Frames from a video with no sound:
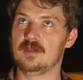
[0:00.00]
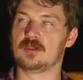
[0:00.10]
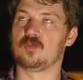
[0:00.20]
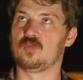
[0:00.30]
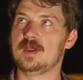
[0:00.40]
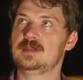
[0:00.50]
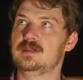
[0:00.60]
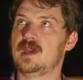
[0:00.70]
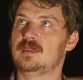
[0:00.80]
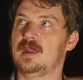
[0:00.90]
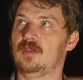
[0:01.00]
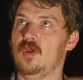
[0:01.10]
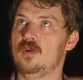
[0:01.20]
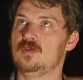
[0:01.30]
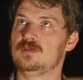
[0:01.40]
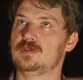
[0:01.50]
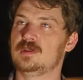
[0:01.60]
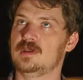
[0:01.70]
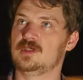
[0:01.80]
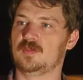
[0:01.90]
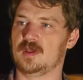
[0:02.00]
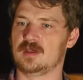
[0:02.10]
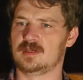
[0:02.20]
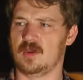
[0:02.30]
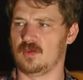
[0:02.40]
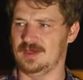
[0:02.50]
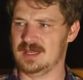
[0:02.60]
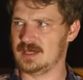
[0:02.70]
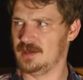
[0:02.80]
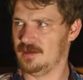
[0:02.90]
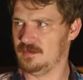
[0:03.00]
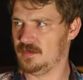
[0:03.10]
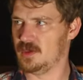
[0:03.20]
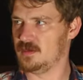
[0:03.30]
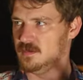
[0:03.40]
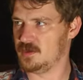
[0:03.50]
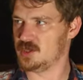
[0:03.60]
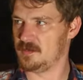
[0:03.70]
the reason that they closed is because they were leasing the the